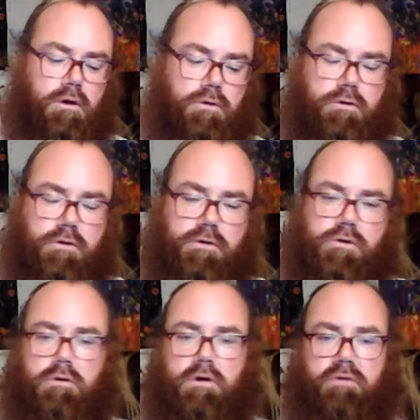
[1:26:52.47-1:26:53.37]
so this
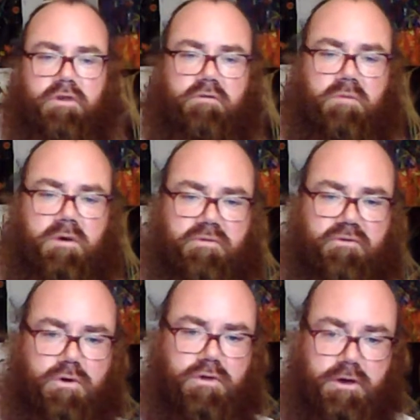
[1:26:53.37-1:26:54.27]
girl I've never met
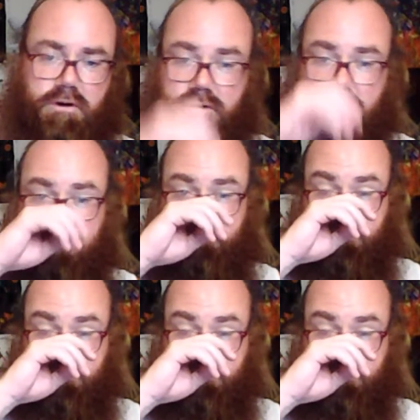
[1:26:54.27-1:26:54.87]
before on the internet,